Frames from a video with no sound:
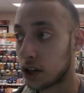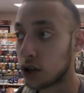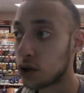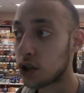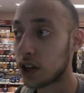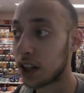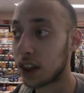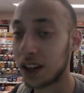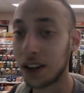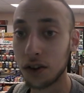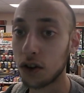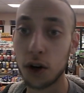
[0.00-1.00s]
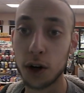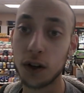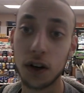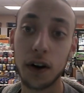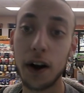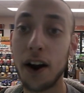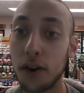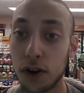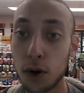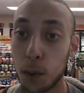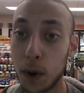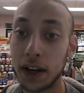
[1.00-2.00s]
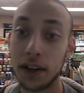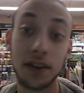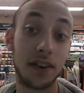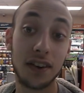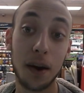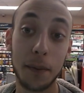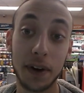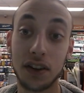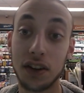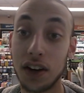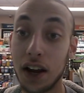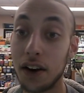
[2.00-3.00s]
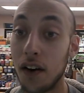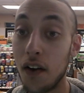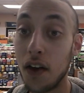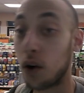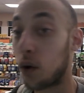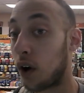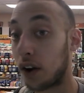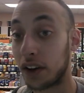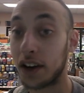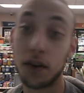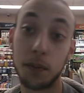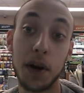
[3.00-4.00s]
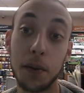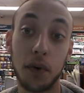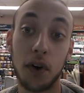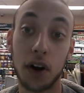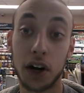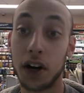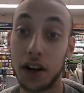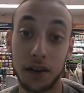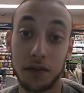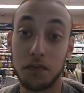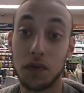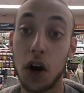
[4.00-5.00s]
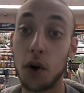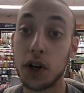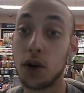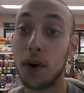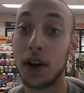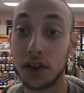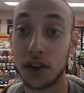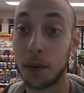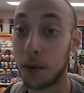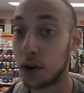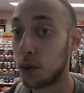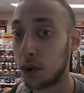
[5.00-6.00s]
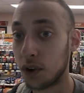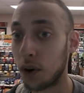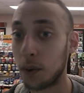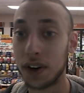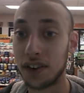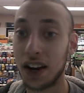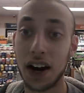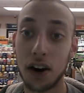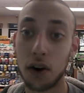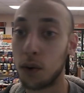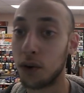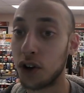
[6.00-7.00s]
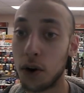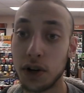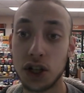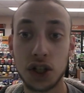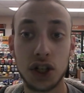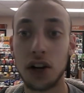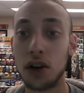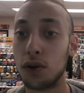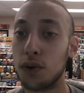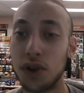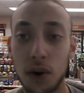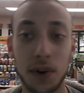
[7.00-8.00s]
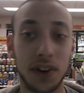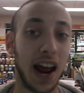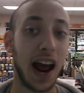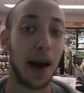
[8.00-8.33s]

usually things are going to turn out your way to some extent, or at least people are going to know you as someone who was always there, who was always chill, who was always